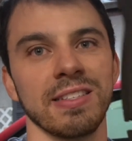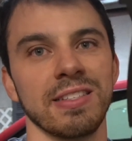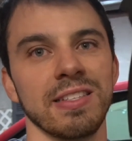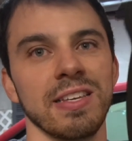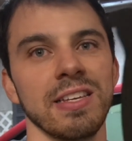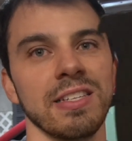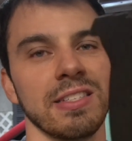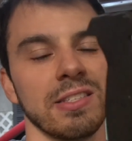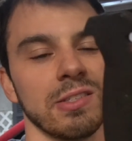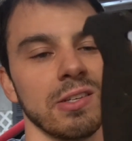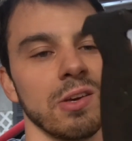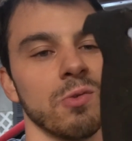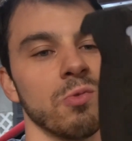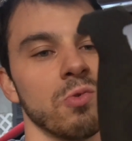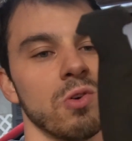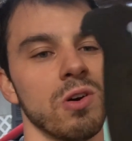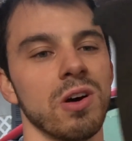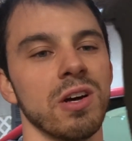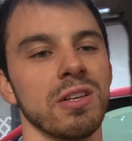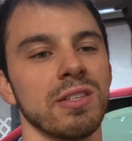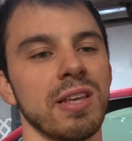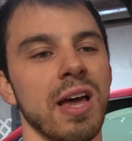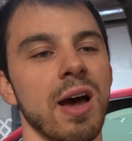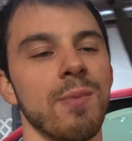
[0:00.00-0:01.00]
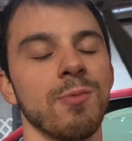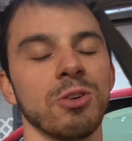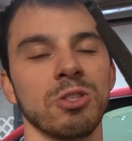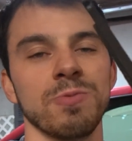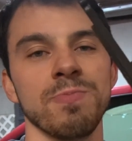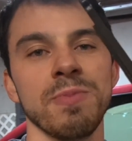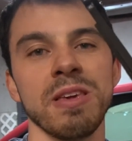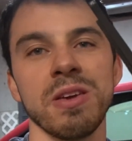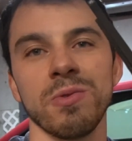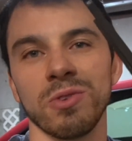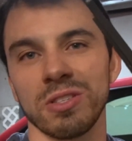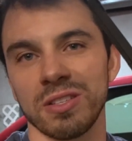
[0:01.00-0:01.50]
This was how much
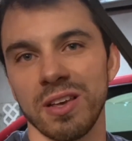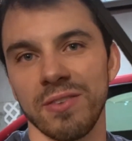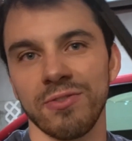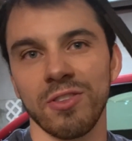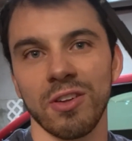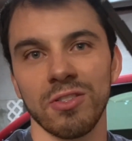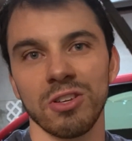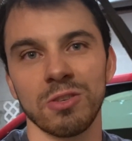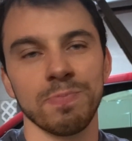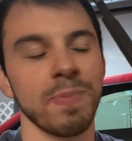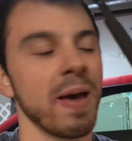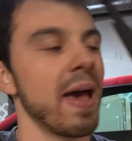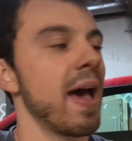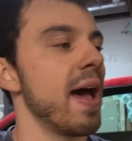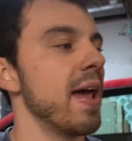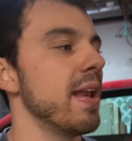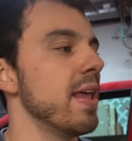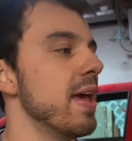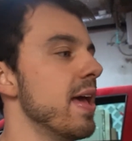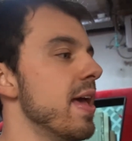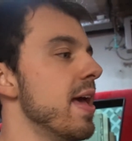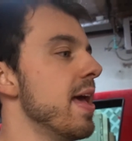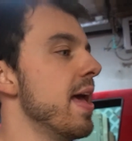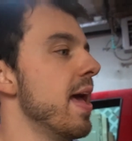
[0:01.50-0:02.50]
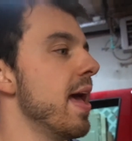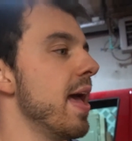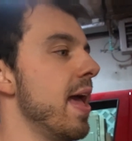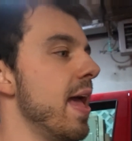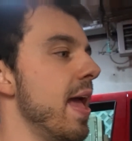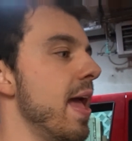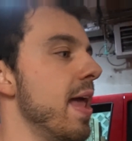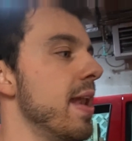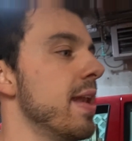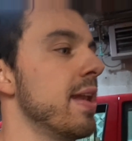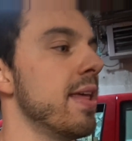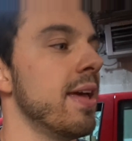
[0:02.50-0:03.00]
meat was left on this pad,
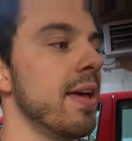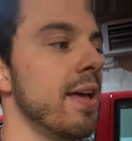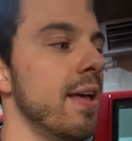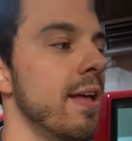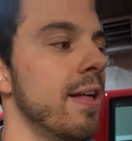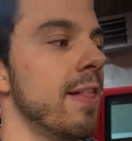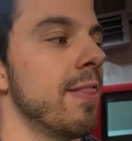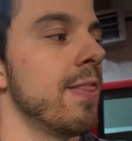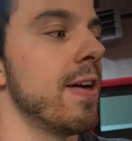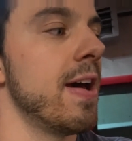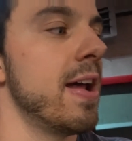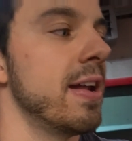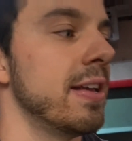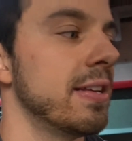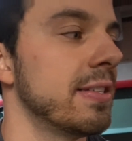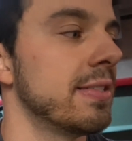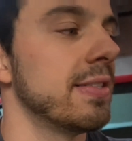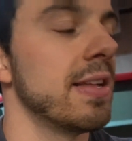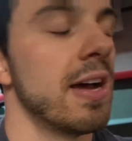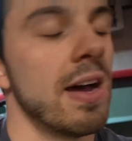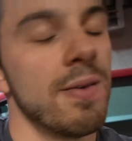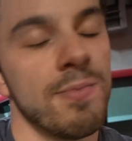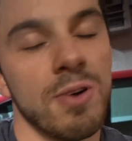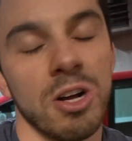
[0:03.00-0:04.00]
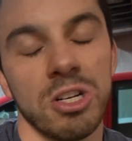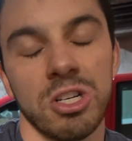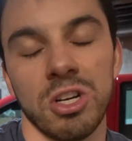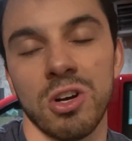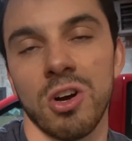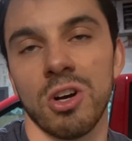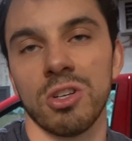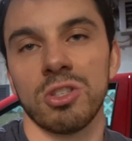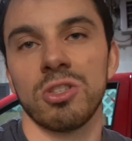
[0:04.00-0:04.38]
and that is not much at all.